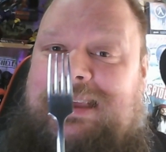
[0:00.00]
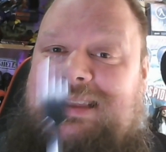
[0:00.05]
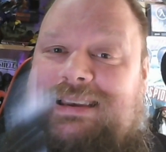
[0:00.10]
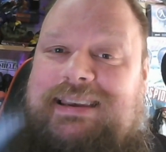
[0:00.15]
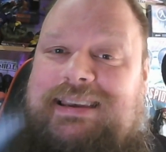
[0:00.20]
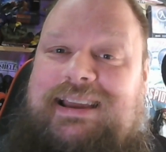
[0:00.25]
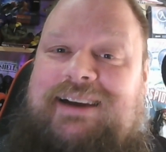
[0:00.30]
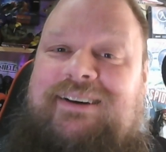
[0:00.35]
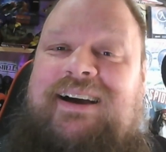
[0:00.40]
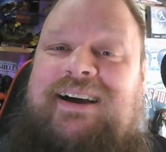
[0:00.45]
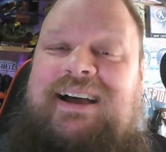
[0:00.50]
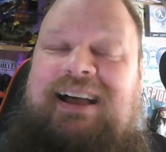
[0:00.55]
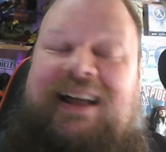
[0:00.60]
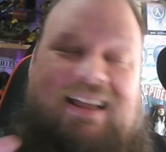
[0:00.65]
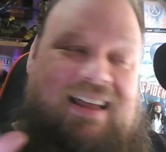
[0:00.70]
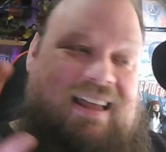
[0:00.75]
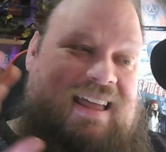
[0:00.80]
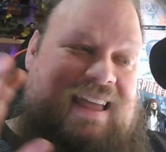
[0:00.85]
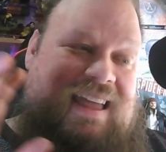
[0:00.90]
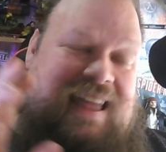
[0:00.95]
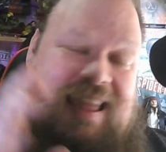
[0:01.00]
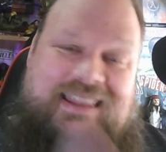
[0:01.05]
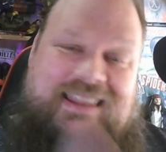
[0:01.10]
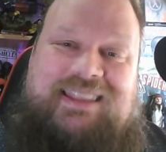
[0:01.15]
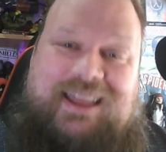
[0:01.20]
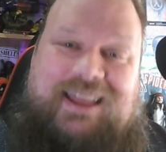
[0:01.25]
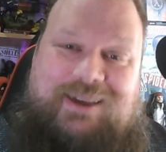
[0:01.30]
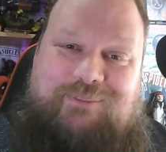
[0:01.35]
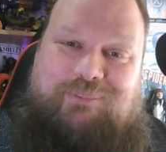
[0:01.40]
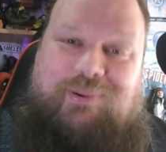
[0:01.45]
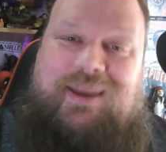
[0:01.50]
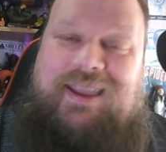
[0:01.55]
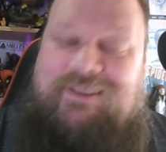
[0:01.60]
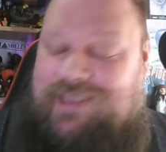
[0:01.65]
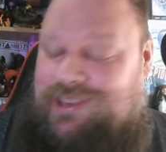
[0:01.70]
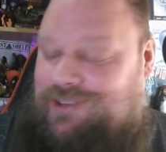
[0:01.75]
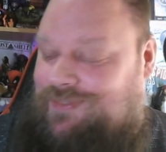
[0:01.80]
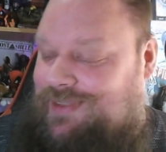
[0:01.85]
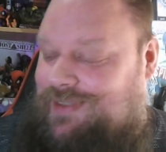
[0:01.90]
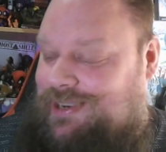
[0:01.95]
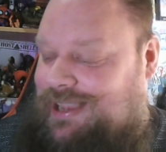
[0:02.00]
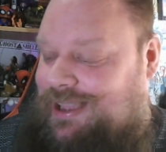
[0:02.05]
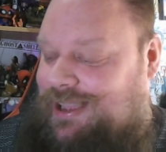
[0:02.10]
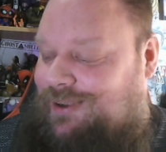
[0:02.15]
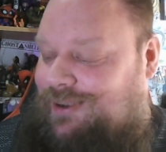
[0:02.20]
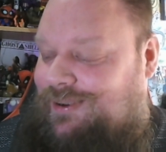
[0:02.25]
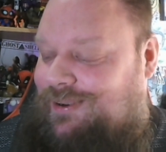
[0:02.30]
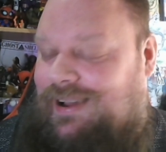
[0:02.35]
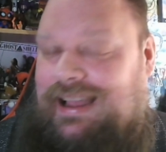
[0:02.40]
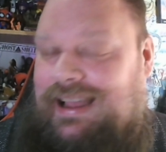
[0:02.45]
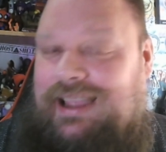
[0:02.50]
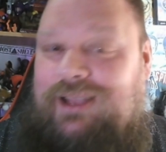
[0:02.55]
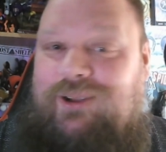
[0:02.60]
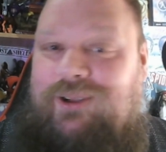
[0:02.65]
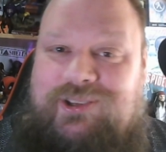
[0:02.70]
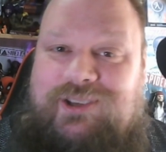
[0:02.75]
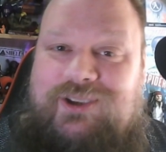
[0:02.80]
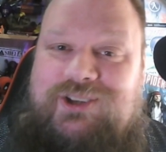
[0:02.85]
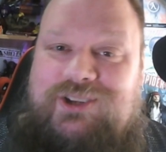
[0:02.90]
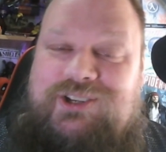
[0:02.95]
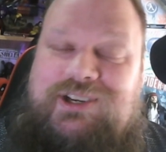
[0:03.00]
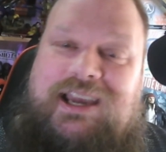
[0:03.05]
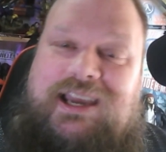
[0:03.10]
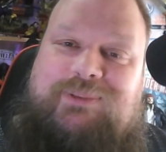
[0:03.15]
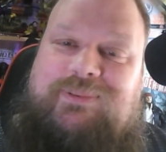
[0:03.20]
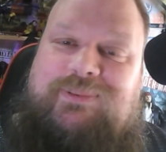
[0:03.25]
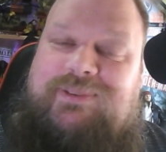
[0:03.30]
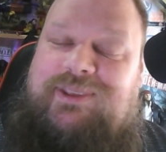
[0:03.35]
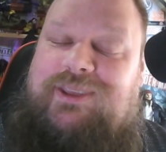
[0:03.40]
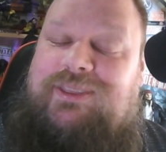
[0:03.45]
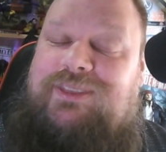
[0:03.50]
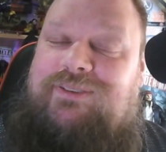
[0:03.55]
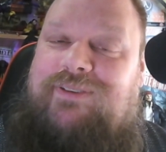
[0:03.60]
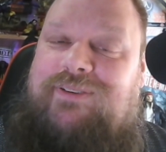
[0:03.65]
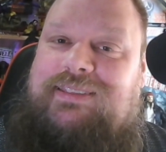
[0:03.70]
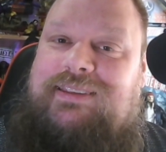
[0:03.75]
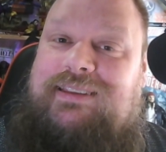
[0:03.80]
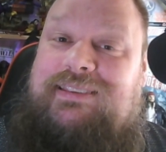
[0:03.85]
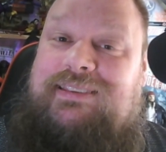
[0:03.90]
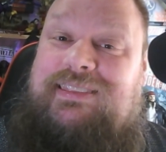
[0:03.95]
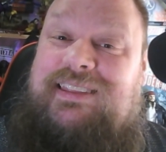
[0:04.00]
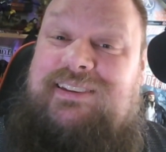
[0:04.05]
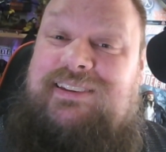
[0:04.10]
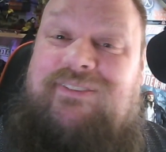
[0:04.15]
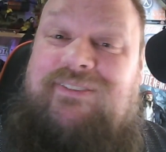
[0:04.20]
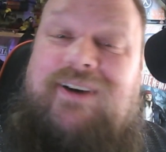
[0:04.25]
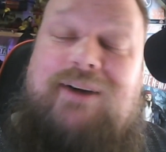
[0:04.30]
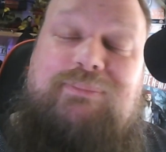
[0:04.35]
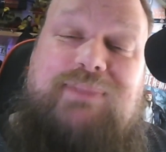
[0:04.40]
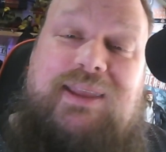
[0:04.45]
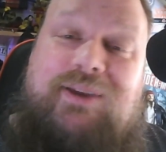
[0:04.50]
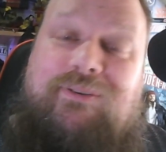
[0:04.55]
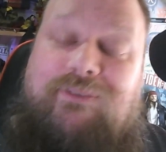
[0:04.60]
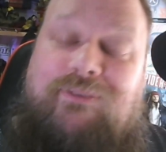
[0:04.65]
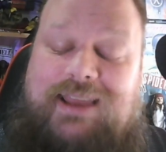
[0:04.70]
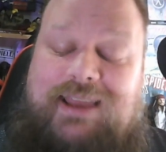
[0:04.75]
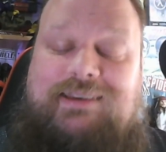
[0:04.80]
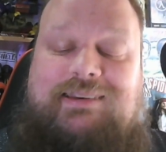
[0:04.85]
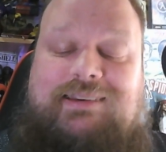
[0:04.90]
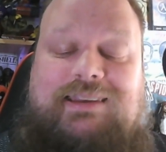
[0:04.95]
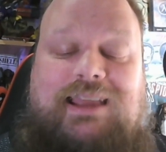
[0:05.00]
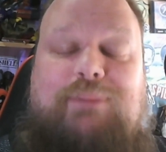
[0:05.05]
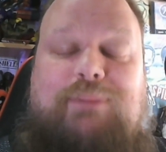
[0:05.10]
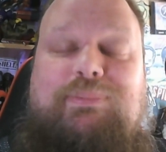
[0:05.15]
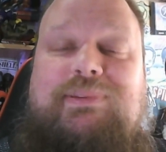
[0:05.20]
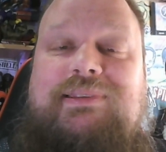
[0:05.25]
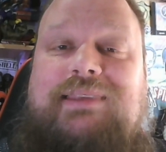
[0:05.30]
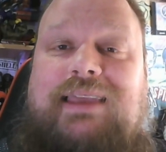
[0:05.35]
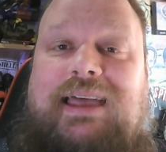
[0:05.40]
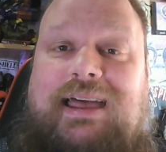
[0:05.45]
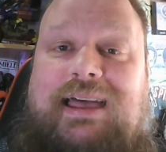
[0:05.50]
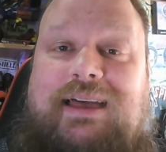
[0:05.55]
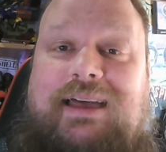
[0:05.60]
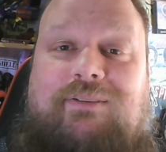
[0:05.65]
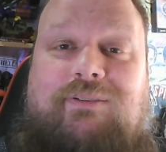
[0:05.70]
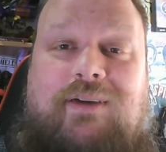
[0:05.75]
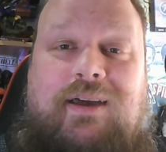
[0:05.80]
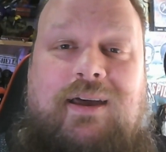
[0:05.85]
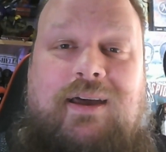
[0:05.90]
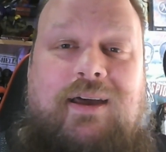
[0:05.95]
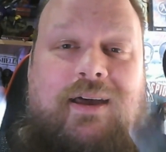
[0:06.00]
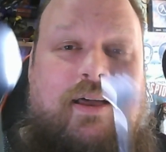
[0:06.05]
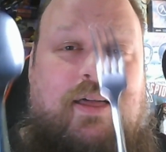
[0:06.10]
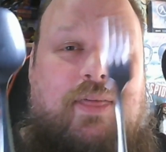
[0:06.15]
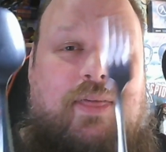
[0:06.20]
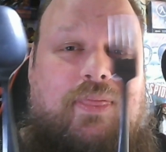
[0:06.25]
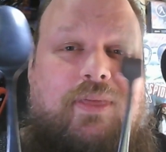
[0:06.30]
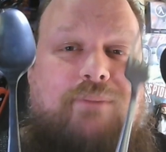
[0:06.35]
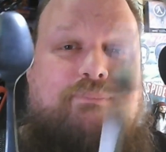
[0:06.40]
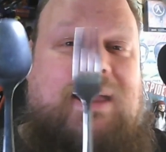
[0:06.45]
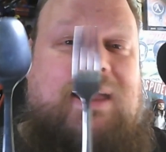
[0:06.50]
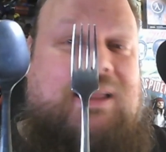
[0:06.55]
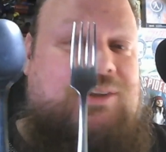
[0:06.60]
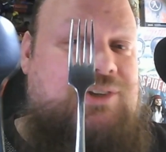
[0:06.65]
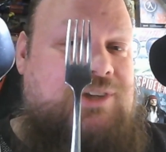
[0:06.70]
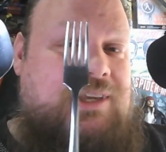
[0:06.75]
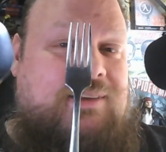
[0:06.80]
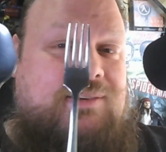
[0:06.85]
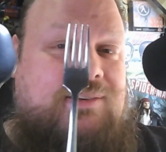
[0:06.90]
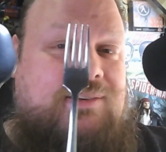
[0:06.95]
Now, in that previous video, I also shared with you the fact that a family friend happened to have the matching